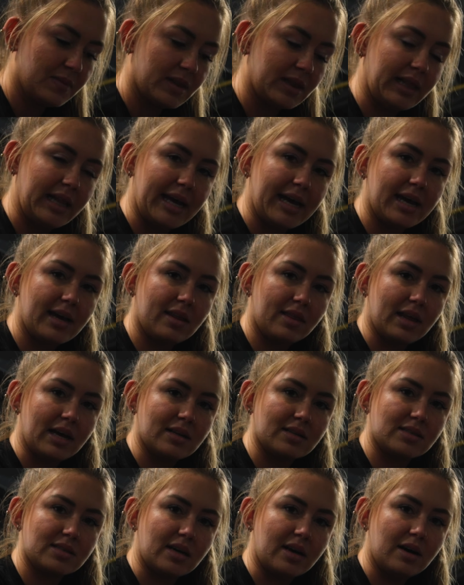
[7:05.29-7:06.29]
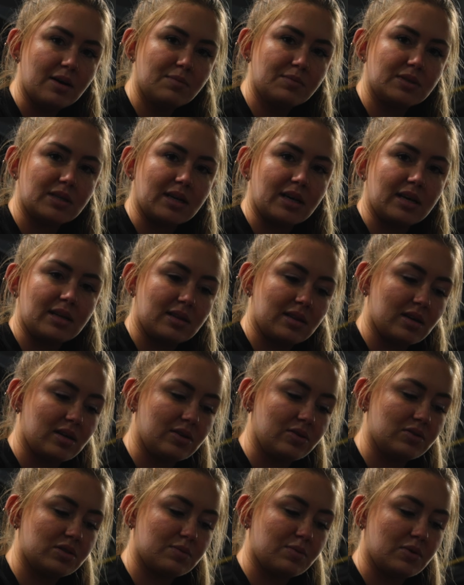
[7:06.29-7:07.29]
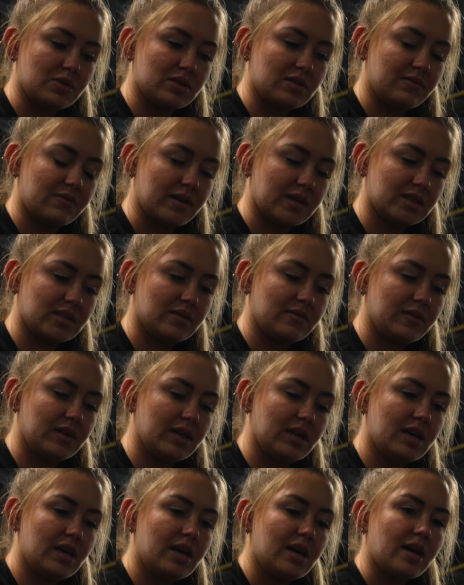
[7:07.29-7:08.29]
leg that's up to hit the glutes most effectively.